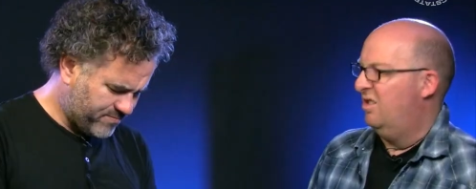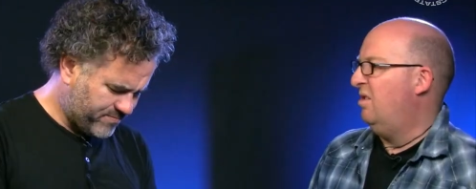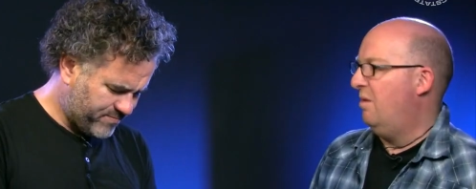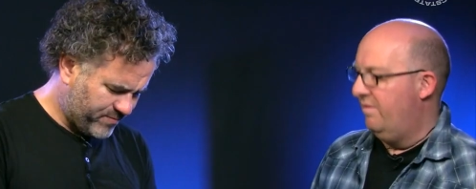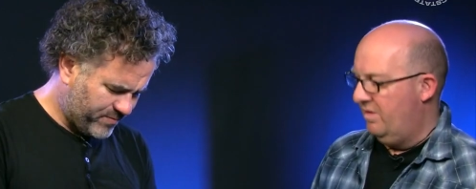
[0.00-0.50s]
Speaker 1: you
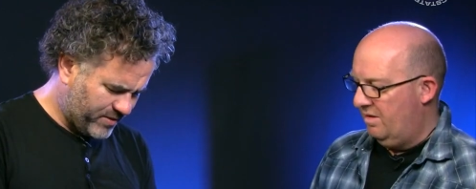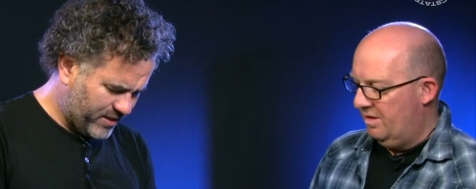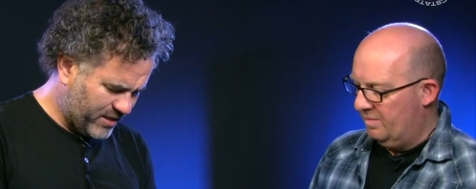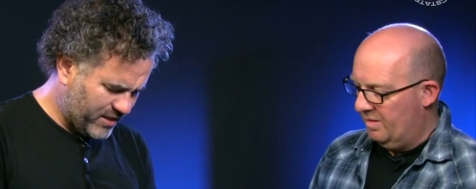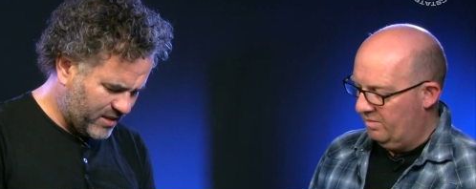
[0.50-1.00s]
do it
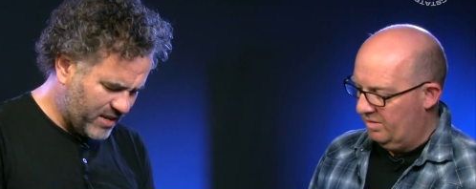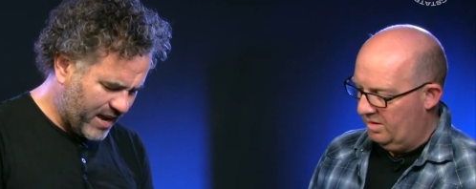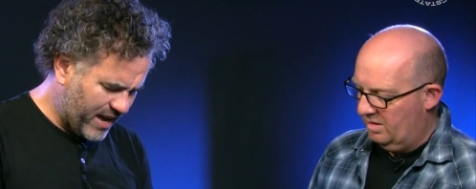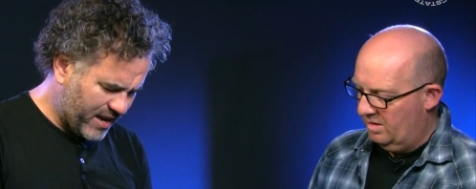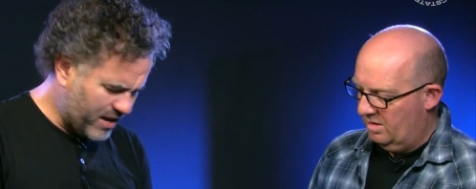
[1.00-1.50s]
overnight, I suppose.
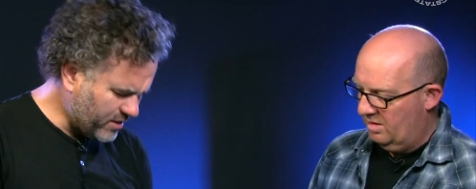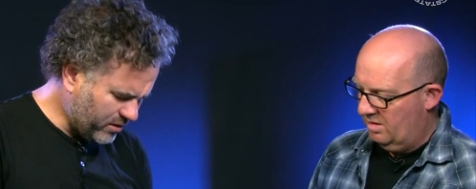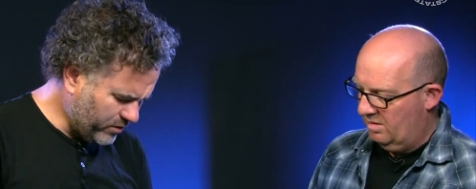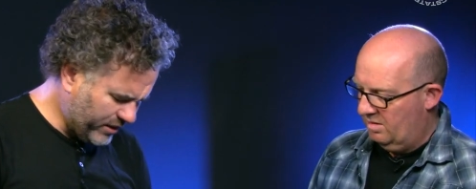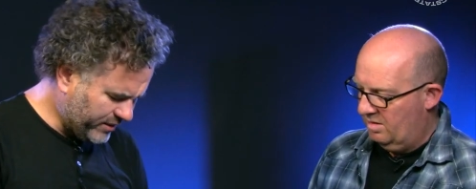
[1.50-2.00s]
Speaker 2: Yeah, I
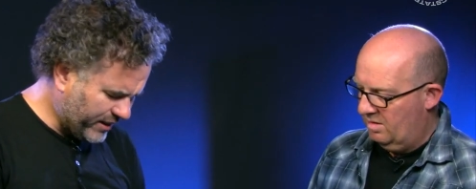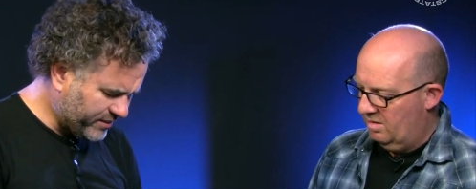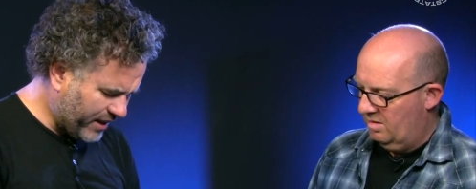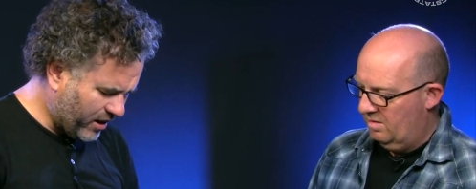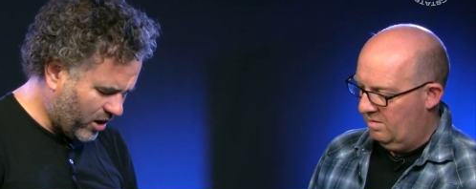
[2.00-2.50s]
don't think it
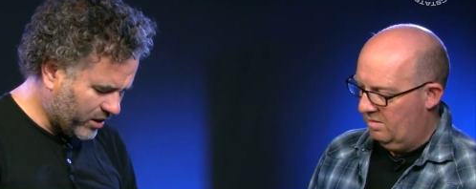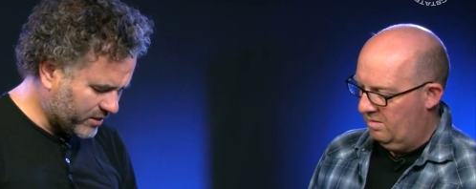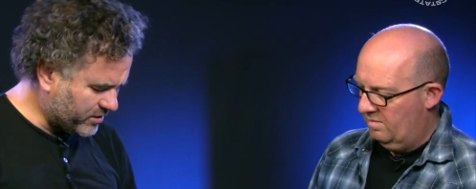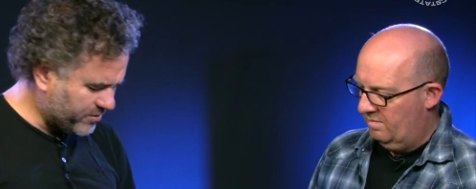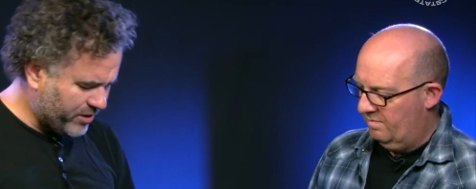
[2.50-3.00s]
takes that long.
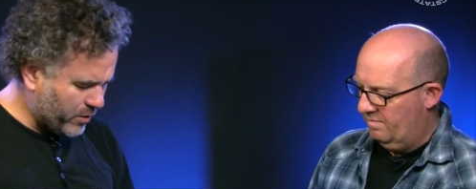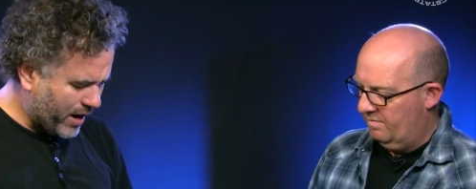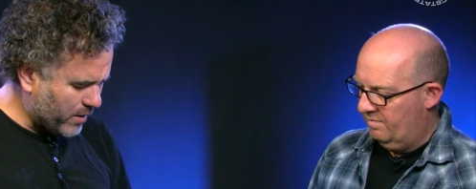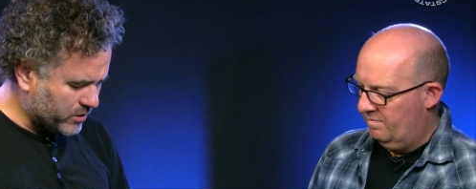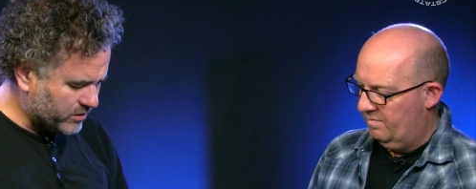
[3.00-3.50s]
It's a
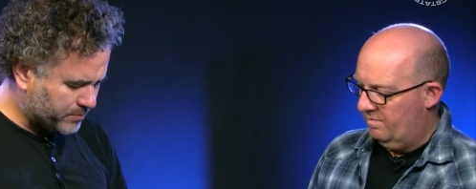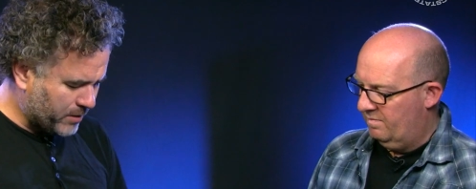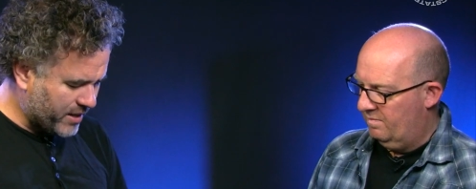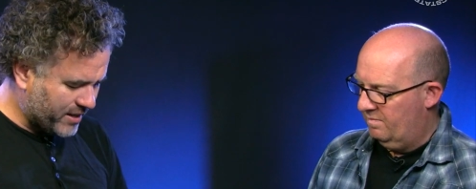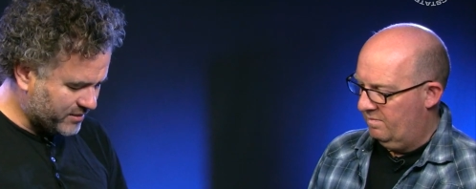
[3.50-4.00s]
few hours,
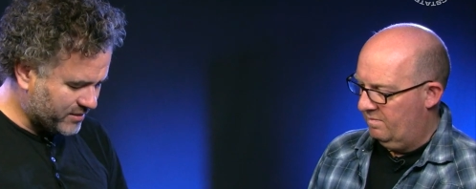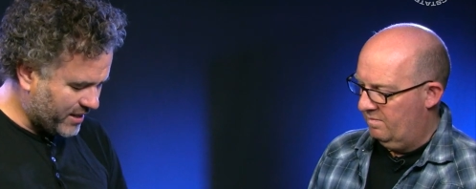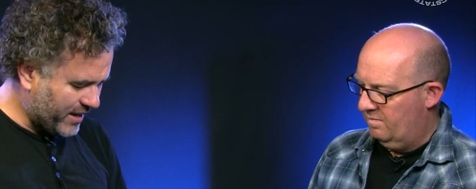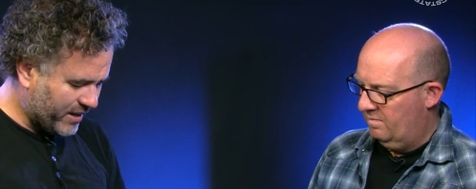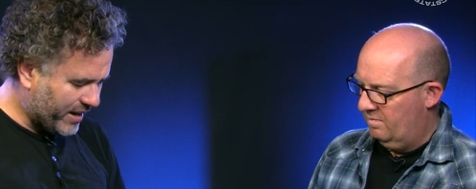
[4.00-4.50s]
but then, as I
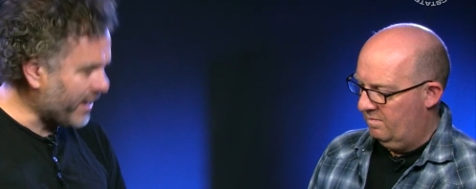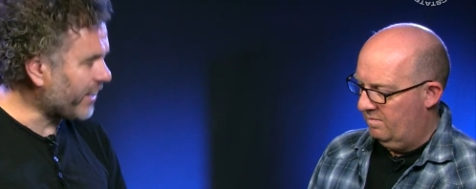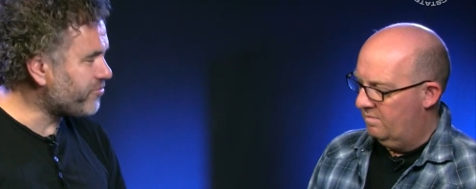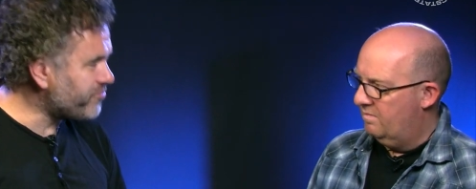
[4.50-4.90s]
say, you get like